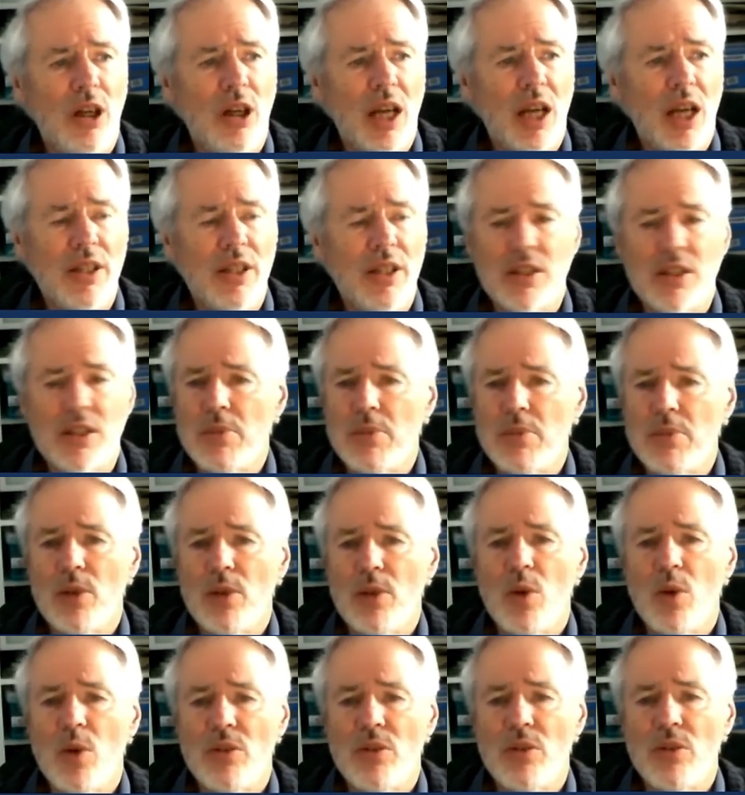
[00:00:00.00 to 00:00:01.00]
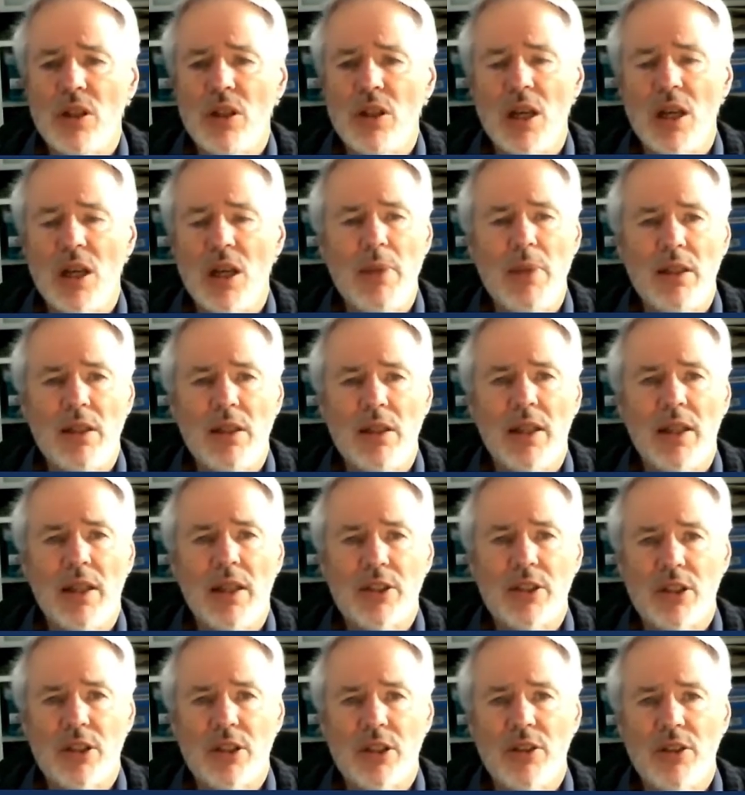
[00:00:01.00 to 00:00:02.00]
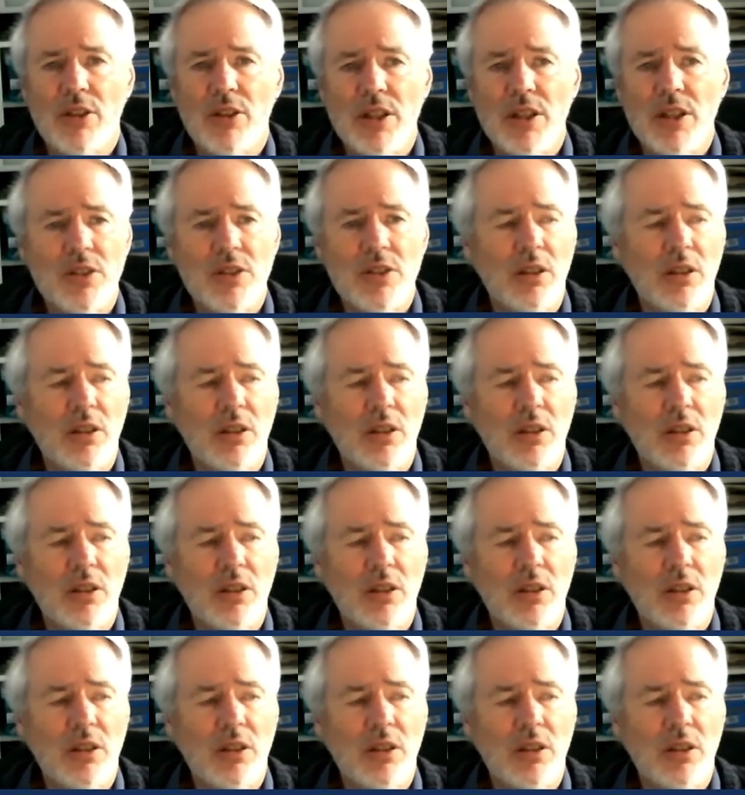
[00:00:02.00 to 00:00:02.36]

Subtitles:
ideas about what a mental lexicon is?